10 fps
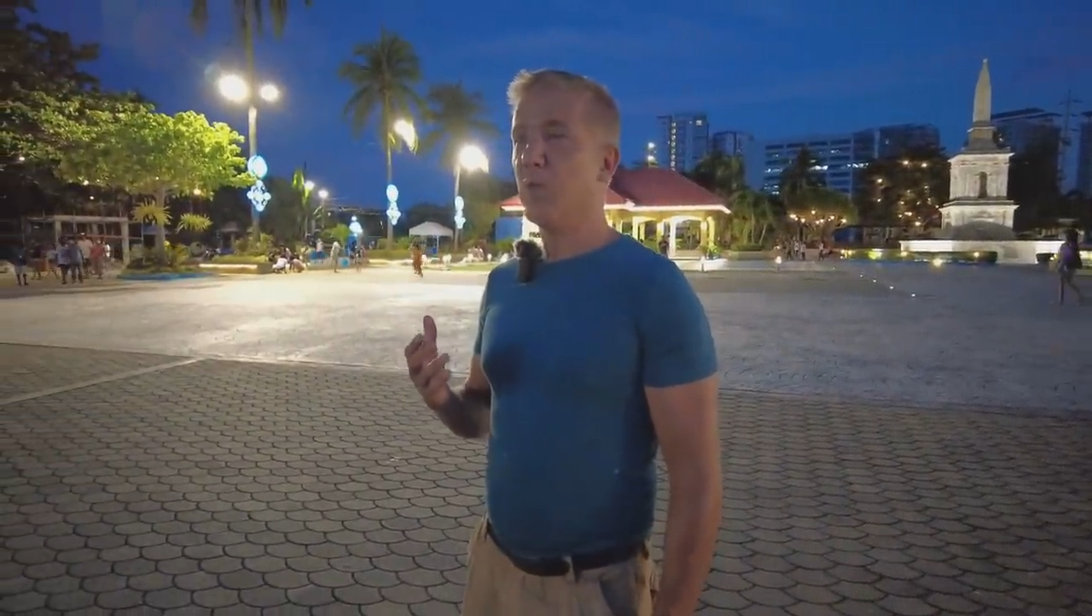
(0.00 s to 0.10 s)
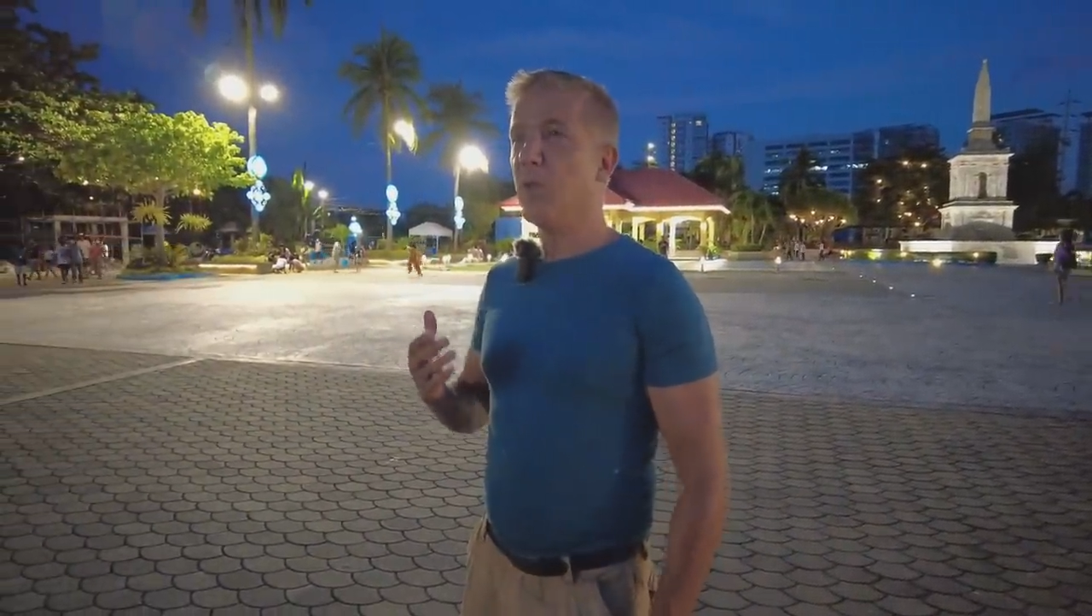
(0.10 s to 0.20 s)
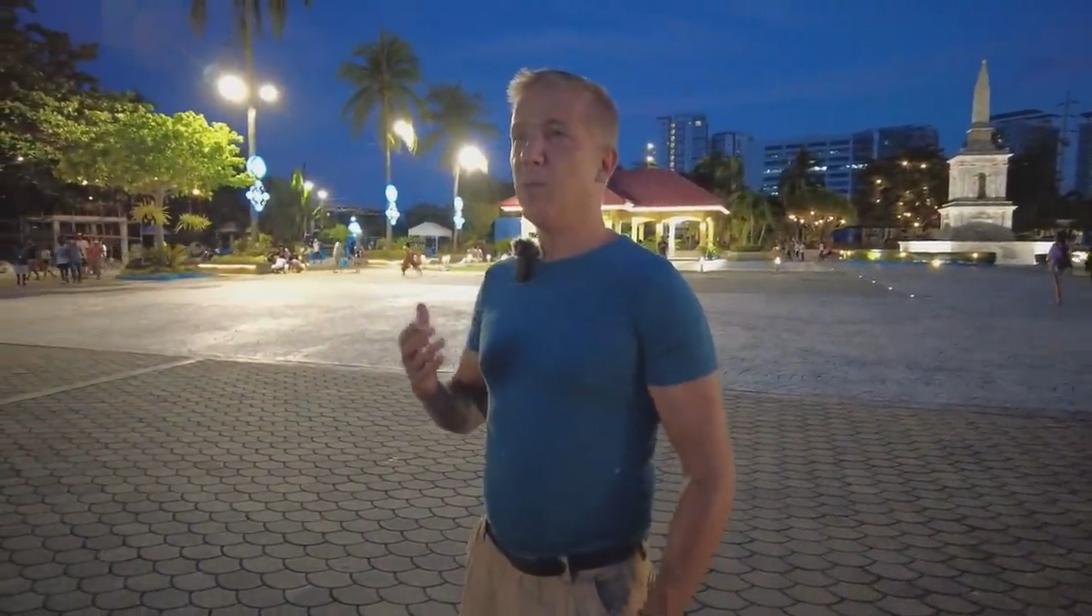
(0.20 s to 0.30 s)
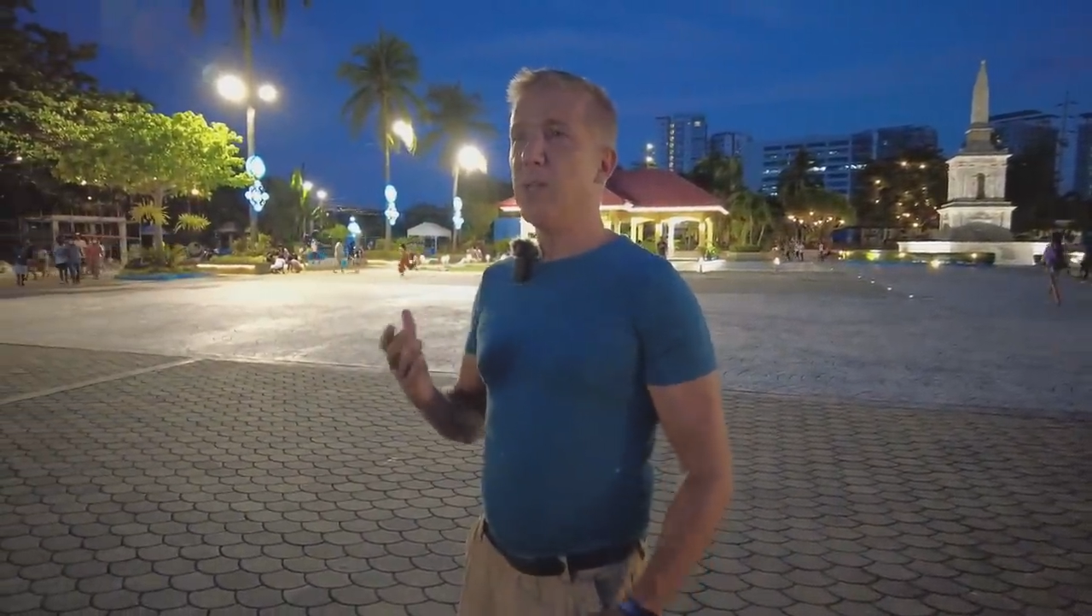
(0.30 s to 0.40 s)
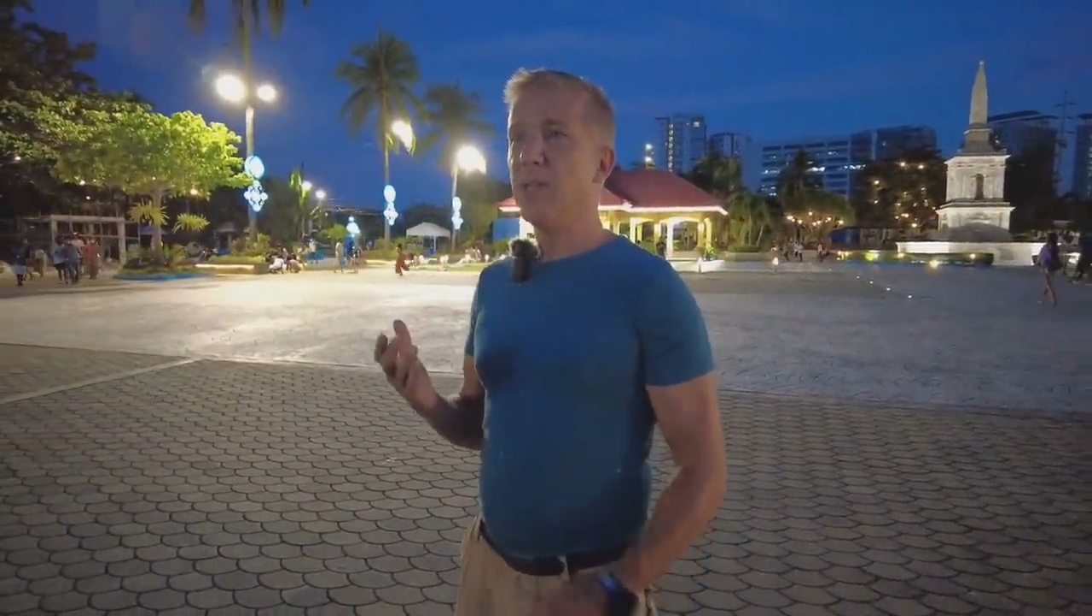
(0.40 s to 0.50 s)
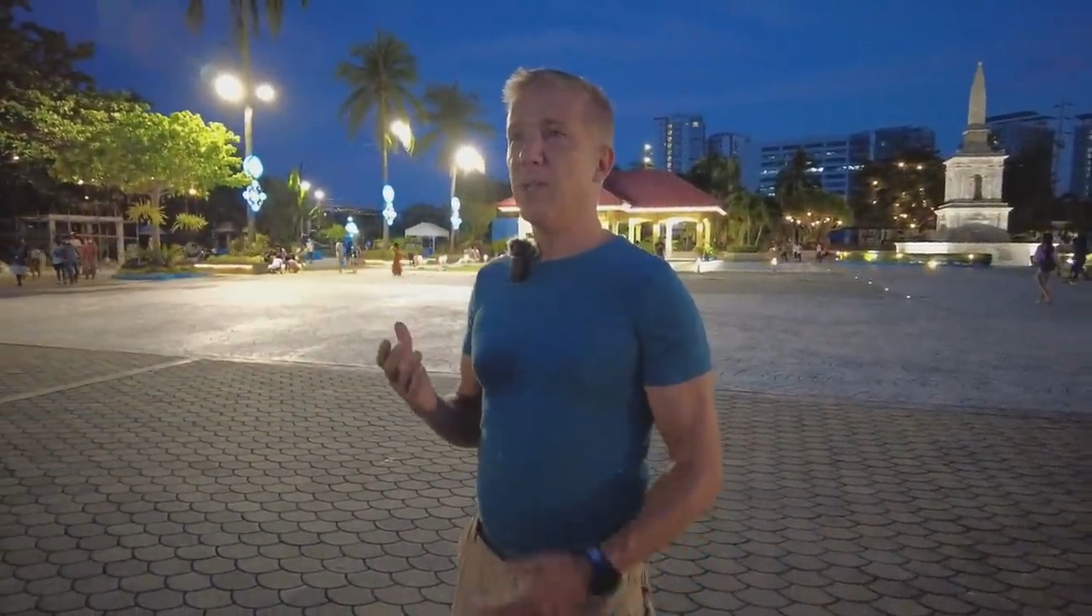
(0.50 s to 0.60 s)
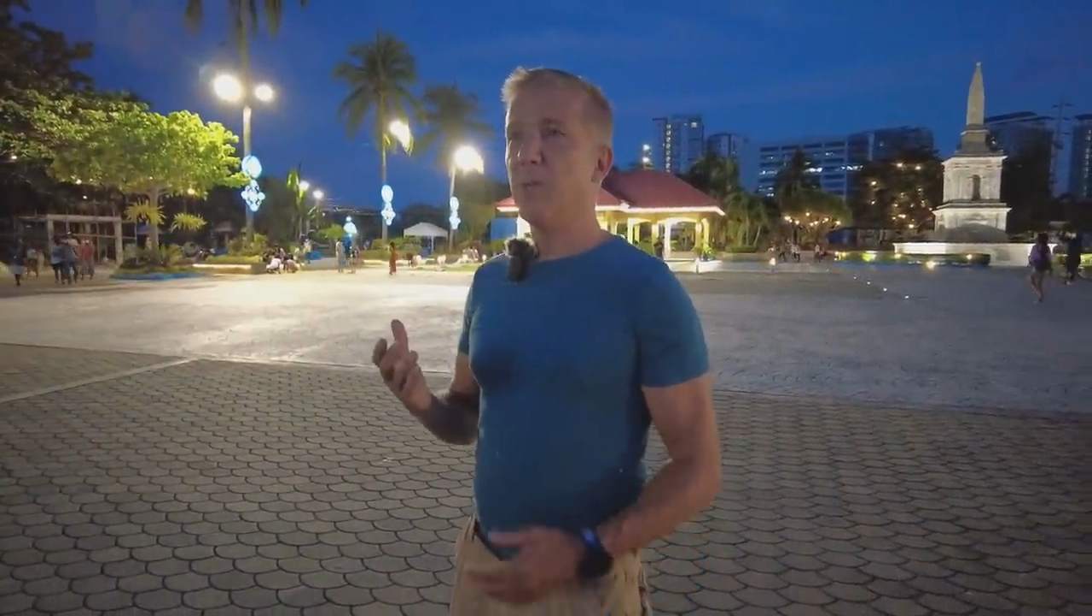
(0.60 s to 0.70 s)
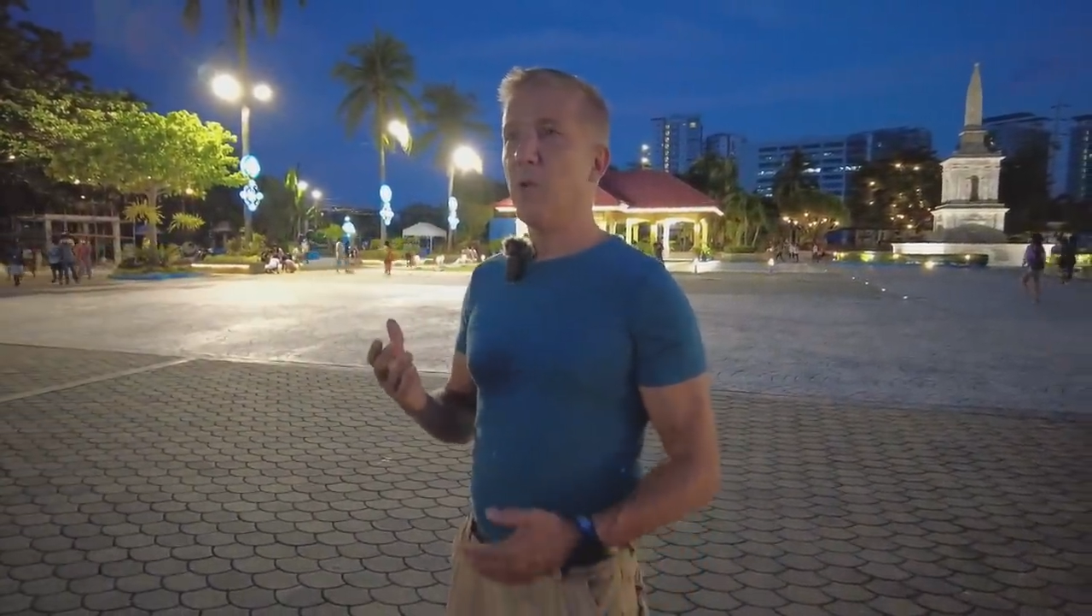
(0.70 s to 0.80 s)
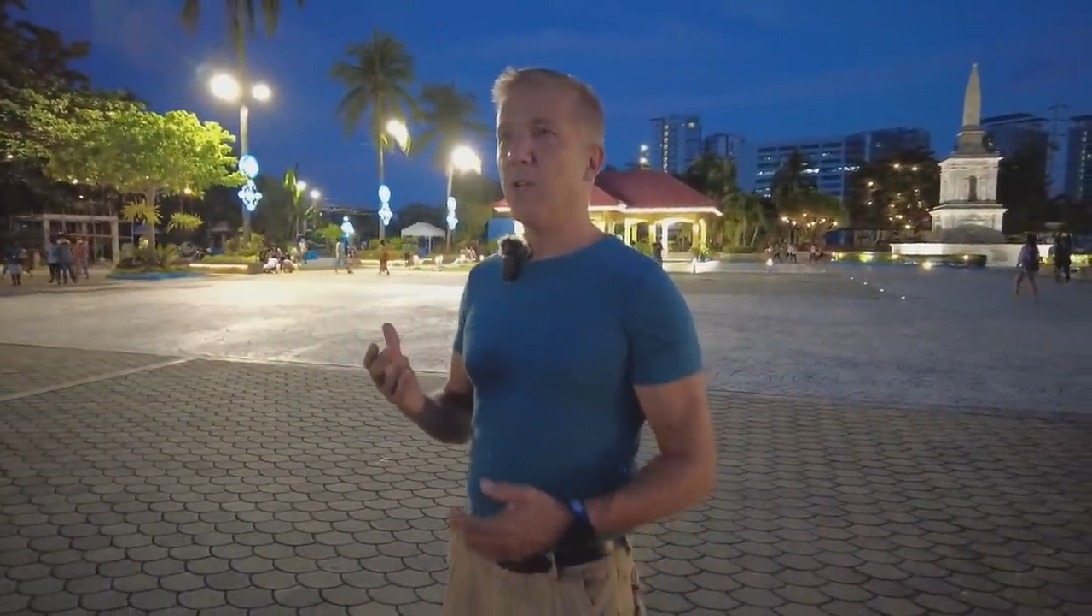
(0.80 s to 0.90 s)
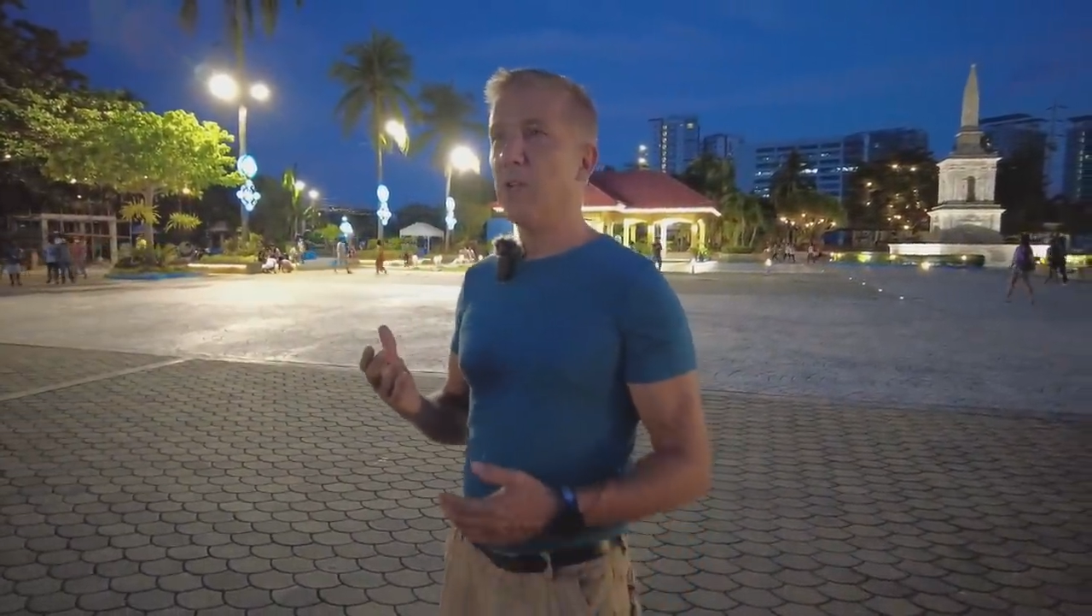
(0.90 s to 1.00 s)
when you meet
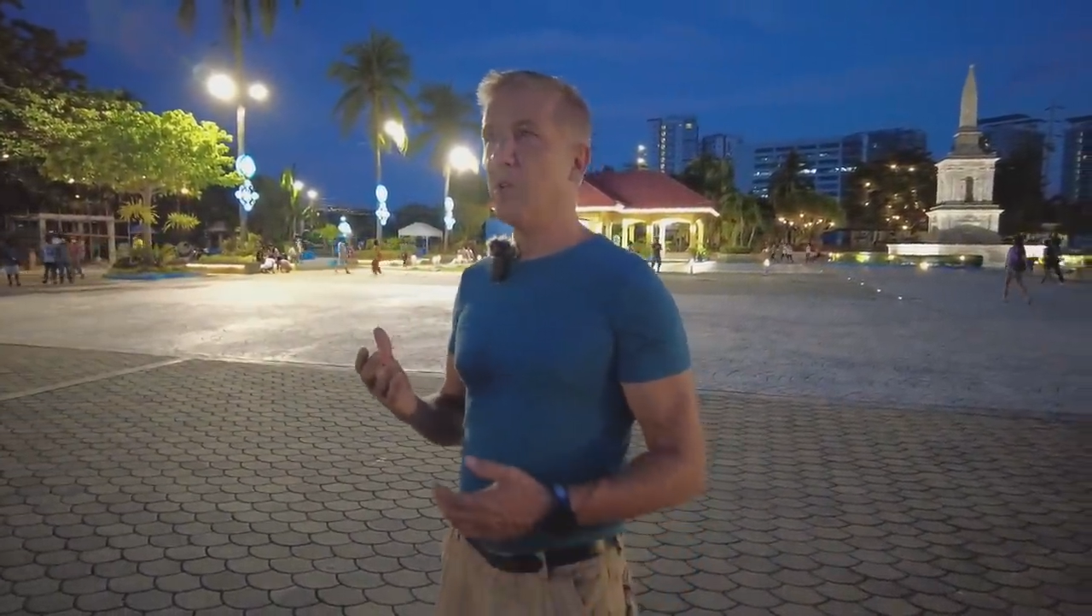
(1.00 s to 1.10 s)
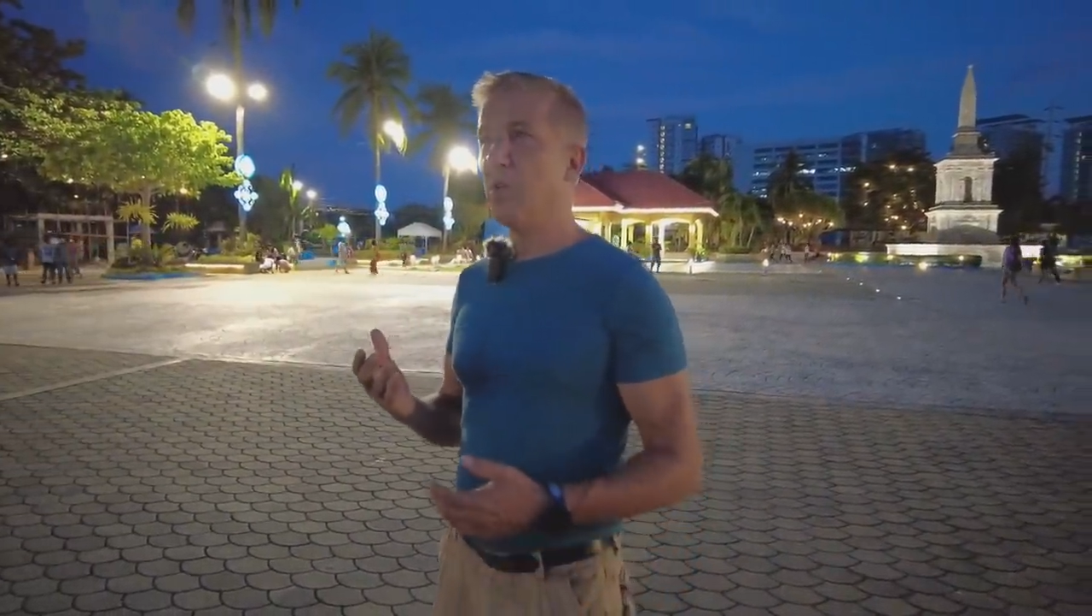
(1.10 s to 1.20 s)
them, all they